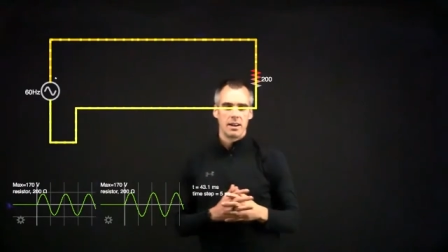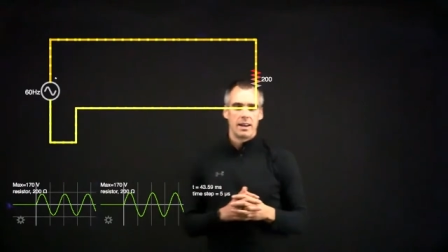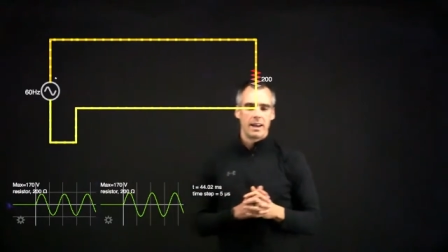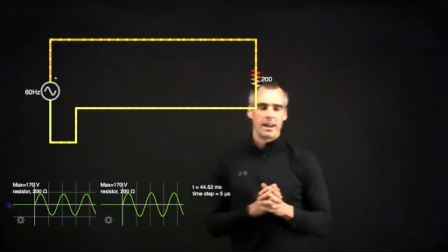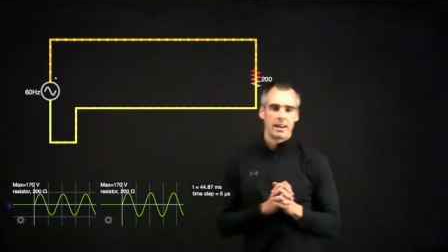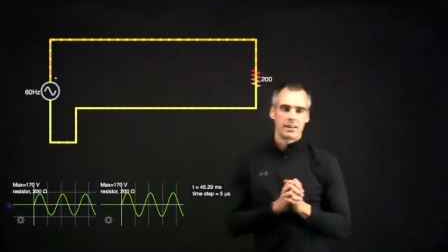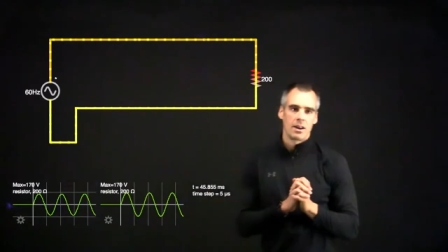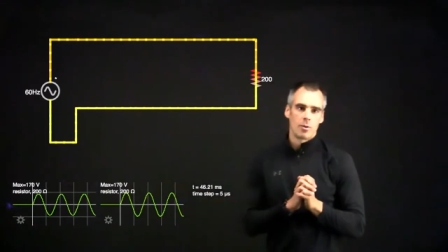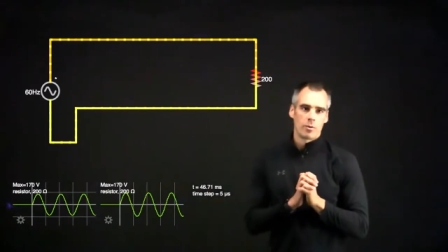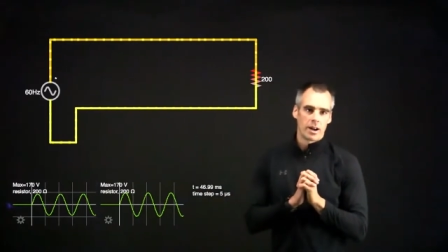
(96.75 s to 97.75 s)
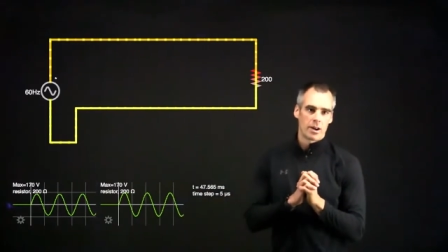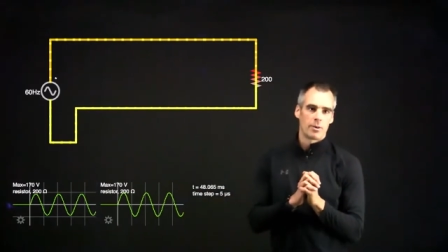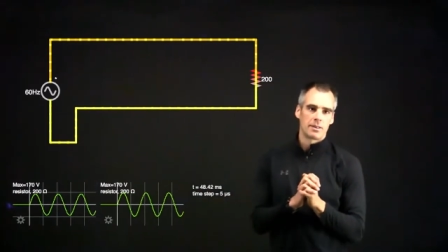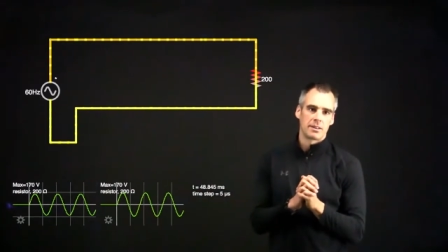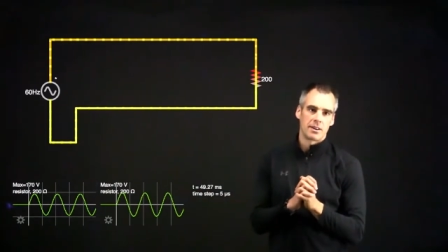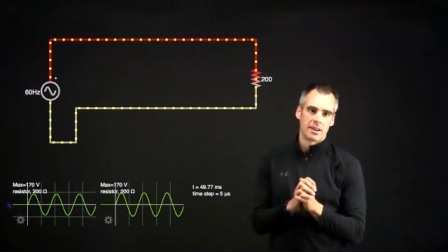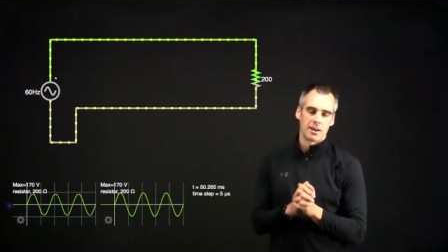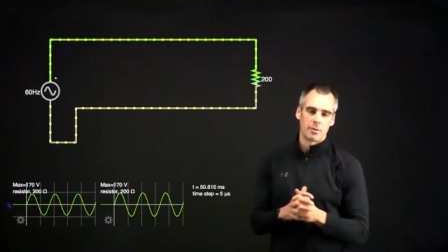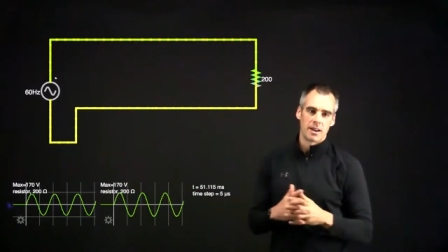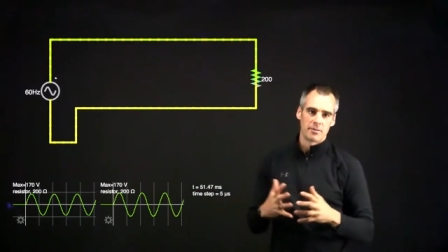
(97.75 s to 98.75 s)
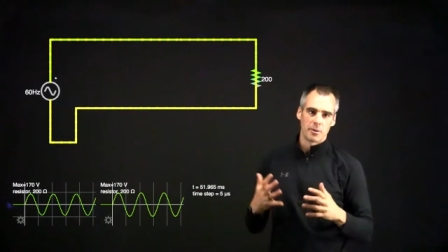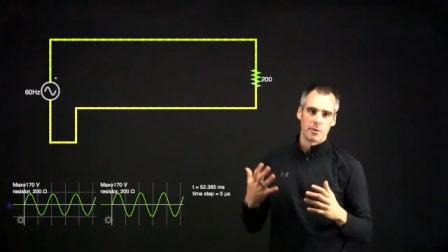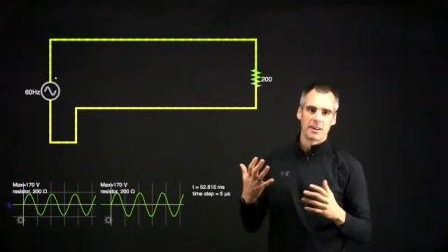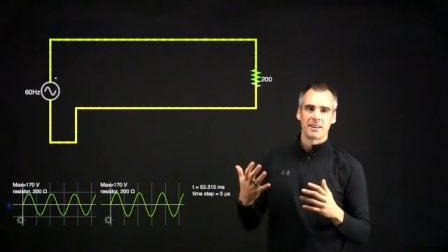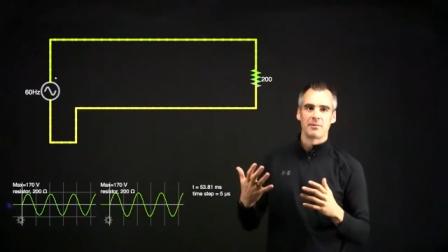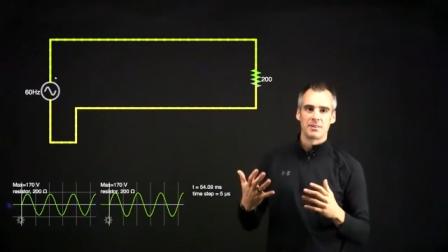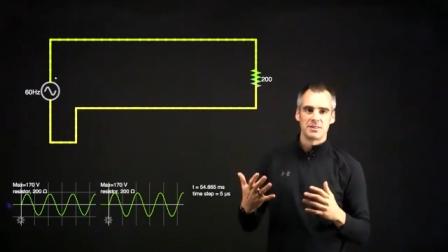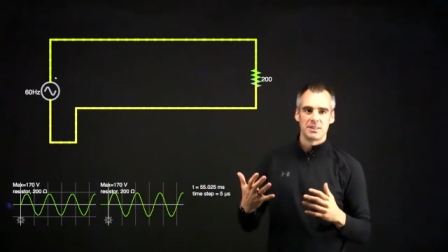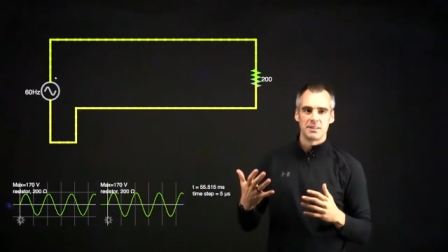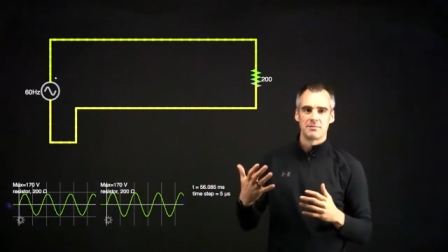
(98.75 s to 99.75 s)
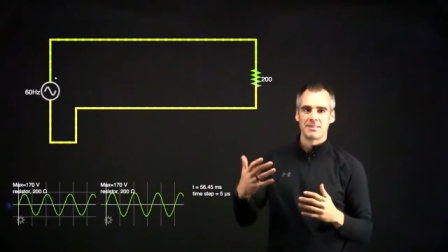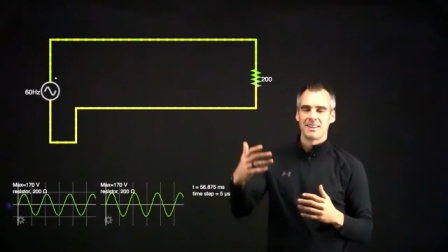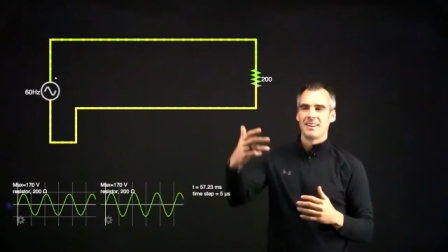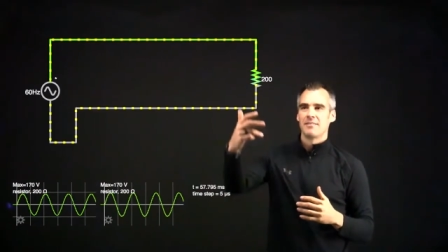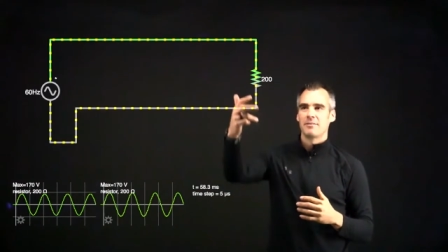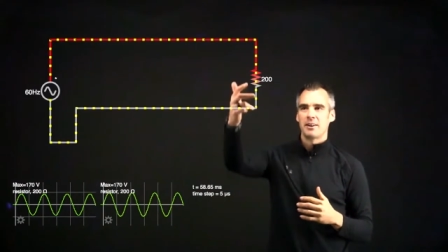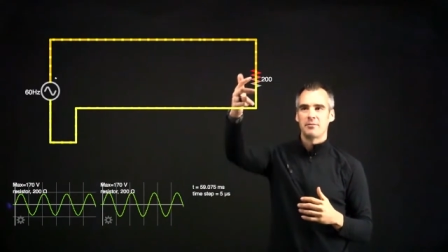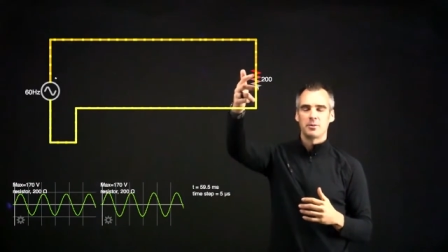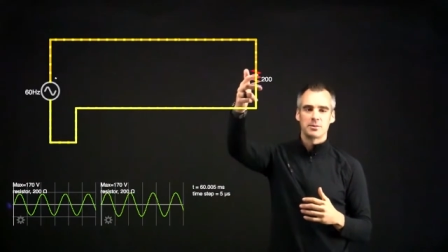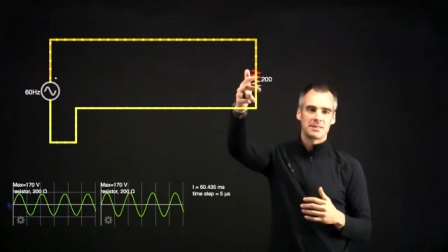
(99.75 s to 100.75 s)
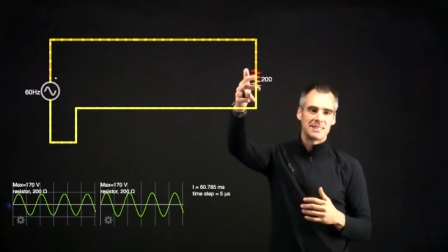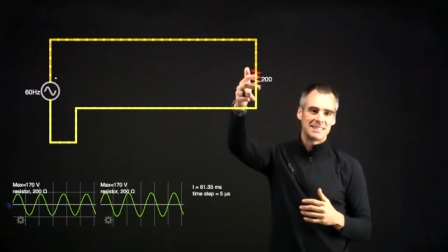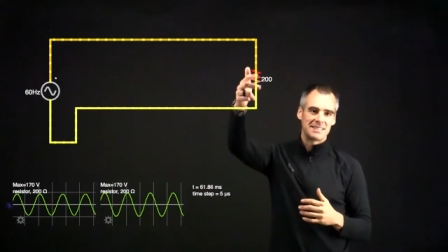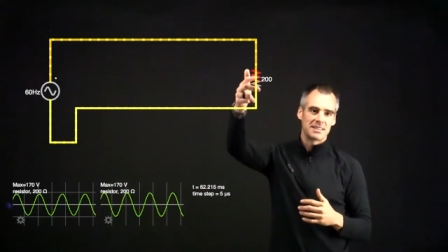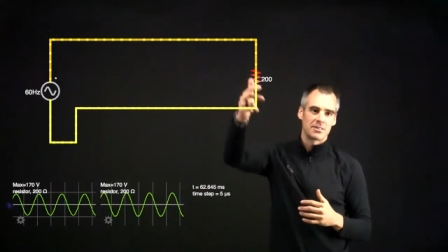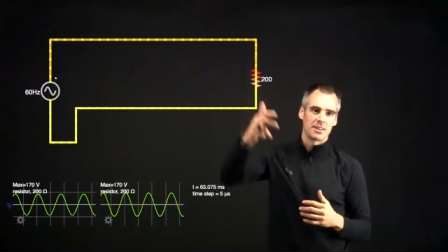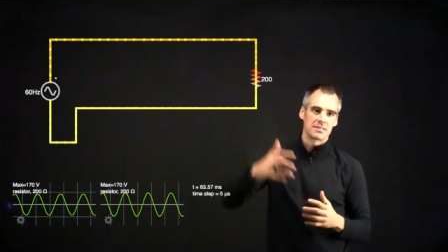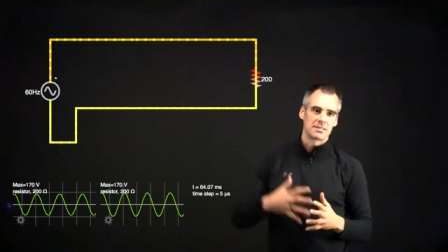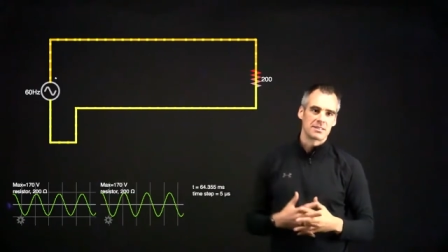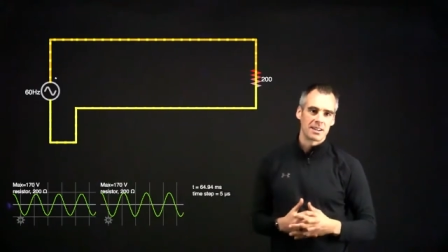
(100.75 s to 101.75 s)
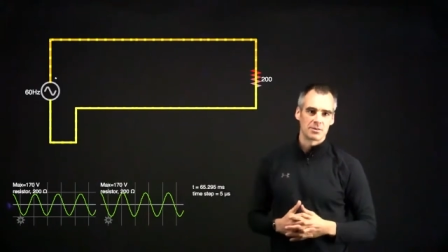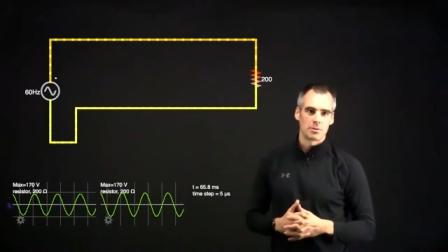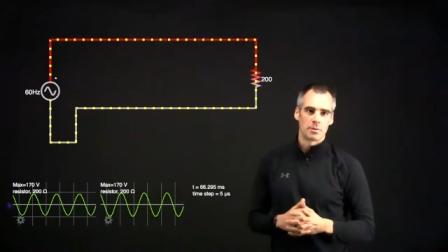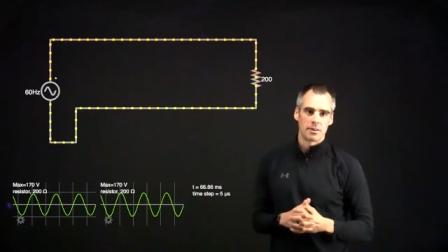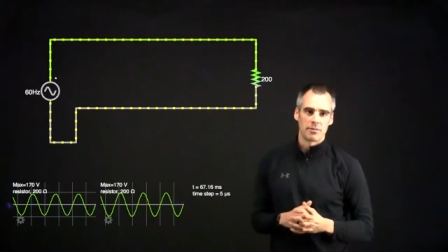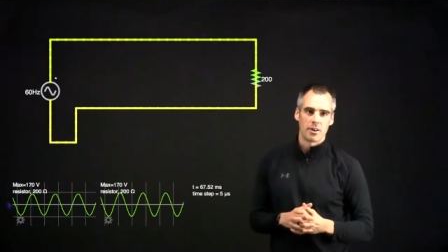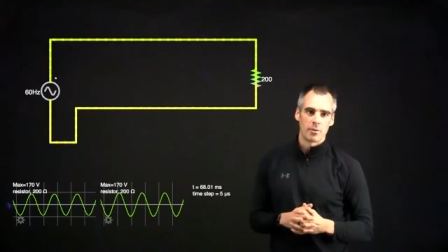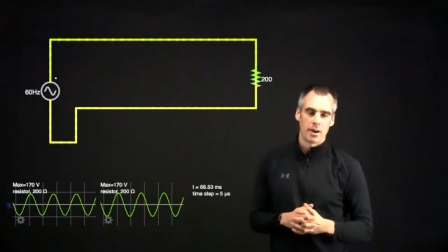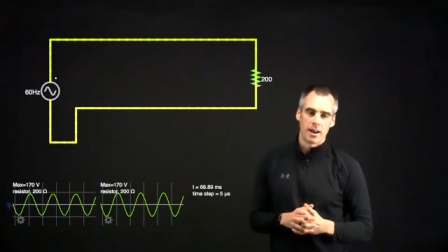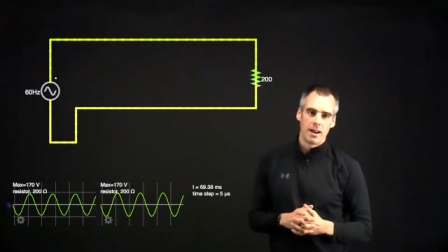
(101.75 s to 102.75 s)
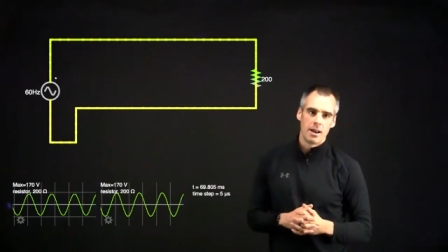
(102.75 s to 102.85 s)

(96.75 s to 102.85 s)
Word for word: And we're not quite there yet. We haven't quite achieved 5 volts DC across here. Actually, we're pretty far away.